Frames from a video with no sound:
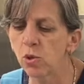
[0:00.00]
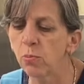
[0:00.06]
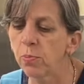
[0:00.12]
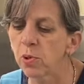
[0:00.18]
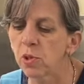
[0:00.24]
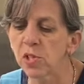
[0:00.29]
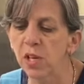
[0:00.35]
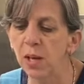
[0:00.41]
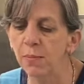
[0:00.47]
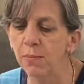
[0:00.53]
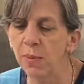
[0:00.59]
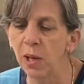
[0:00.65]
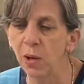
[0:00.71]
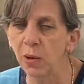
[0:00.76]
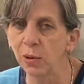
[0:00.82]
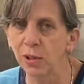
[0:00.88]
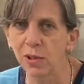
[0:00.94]
2%
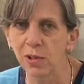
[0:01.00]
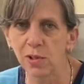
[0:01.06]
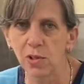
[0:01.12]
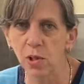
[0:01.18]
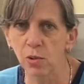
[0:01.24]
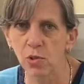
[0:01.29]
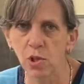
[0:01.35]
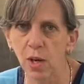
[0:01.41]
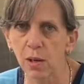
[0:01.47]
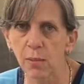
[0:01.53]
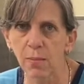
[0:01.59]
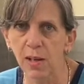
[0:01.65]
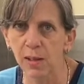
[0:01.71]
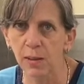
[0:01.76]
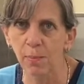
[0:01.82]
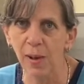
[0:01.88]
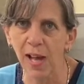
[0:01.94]
milk, don't try to
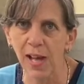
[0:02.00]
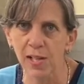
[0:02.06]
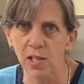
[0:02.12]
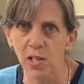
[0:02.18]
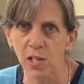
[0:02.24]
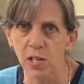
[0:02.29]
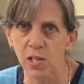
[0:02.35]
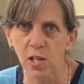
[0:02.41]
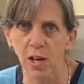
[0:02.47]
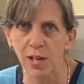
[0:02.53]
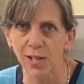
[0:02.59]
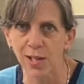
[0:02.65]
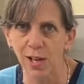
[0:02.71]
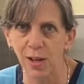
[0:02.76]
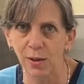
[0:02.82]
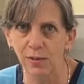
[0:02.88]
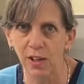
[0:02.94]
make a pasta sauce
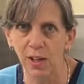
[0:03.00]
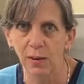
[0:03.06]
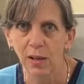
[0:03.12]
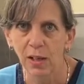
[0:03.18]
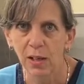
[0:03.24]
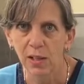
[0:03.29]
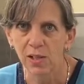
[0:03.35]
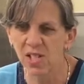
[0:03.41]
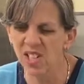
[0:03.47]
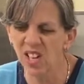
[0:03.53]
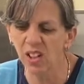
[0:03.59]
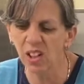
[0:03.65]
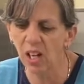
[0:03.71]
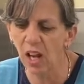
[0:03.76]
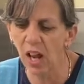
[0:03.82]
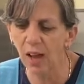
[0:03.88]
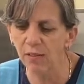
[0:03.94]
out of it. It's not
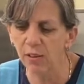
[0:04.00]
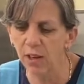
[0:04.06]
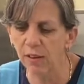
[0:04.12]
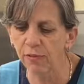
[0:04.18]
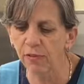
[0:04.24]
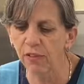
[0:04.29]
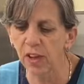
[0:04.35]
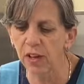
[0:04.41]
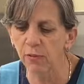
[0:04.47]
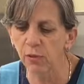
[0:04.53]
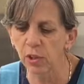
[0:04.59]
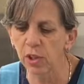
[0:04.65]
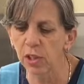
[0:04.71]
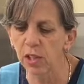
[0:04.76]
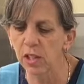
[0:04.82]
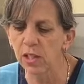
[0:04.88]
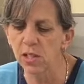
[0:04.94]
going to have enough flavor.
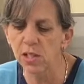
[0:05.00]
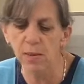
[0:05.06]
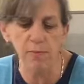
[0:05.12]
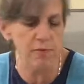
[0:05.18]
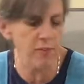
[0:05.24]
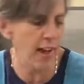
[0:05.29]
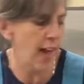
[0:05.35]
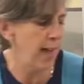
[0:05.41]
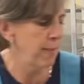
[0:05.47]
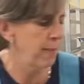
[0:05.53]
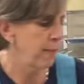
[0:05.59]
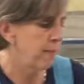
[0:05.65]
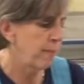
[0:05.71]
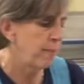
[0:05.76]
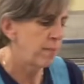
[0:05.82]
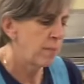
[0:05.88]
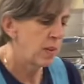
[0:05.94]
You need some fat.
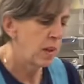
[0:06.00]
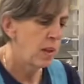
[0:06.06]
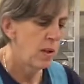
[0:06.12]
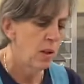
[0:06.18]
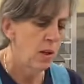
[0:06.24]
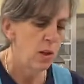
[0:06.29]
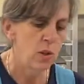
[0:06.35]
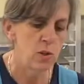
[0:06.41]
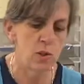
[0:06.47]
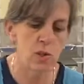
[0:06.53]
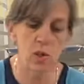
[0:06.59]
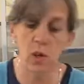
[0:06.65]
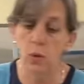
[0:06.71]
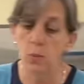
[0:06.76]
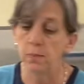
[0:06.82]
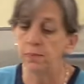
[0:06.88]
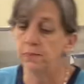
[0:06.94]

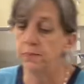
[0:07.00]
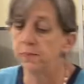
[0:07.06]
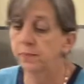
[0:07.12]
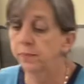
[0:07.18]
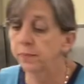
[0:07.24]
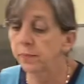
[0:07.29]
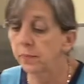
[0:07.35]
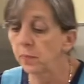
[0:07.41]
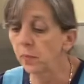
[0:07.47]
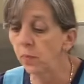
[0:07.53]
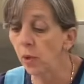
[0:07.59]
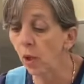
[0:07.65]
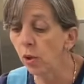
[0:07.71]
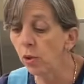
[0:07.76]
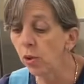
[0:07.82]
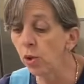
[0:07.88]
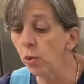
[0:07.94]
So
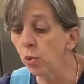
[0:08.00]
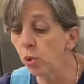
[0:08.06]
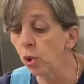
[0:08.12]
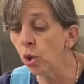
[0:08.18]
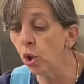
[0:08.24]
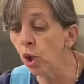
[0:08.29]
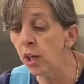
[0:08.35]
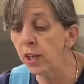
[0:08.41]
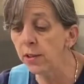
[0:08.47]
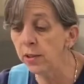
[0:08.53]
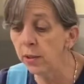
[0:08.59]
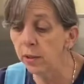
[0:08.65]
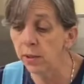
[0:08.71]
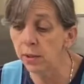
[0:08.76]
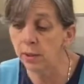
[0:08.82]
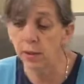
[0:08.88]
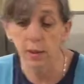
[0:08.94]
you could
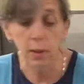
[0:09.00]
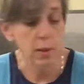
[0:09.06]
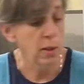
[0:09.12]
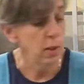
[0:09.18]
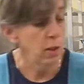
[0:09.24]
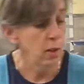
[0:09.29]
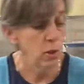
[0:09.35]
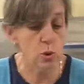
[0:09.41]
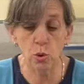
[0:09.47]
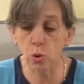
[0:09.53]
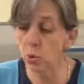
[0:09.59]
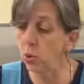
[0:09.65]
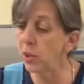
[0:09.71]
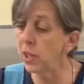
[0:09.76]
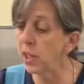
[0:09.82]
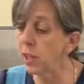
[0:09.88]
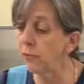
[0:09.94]

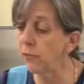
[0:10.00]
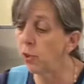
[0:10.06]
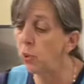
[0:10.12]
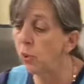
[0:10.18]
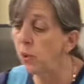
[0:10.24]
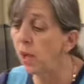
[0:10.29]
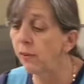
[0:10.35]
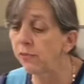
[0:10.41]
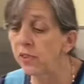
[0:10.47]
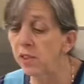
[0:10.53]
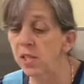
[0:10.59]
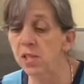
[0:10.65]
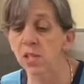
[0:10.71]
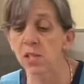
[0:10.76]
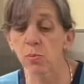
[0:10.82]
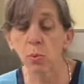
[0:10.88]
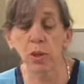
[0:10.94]
truly, if
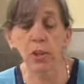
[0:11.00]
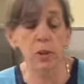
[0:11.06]
this is what you